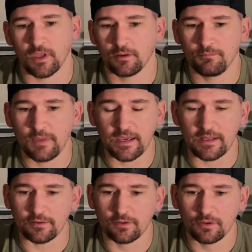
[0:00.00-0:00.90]

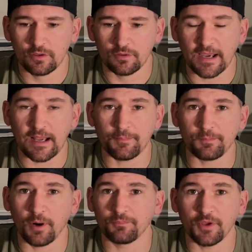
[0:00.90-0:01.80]
Man, that got me
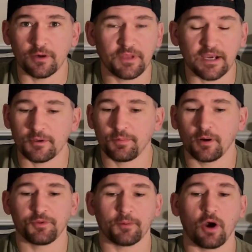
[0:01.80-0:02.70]
pumped up. That got me
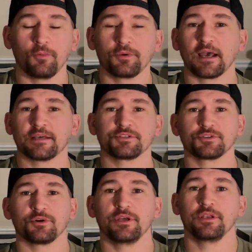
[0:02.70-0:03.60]
pumped up. I hope you guys
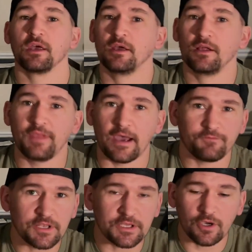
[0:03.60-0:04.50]
enjoyed that
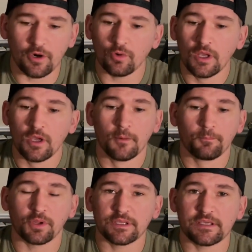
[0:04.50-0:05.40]
video
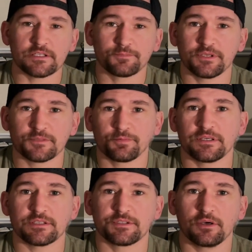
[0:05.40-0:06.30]
please, please,
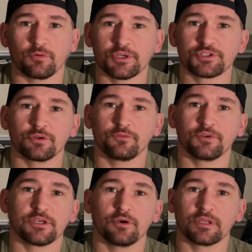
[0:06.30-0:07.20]
please, the original
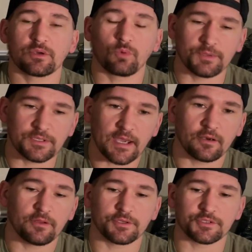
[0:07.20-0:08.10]
video link will be down
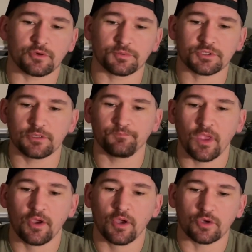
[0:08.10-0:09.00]
in the description.
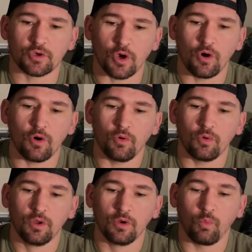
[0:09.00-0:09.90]

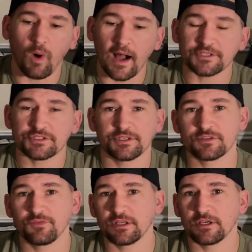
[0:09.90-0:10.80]
Go watch this
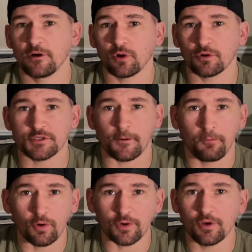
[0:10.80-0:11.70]
video. Go
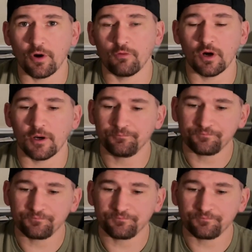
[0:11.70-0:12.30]
support Nova.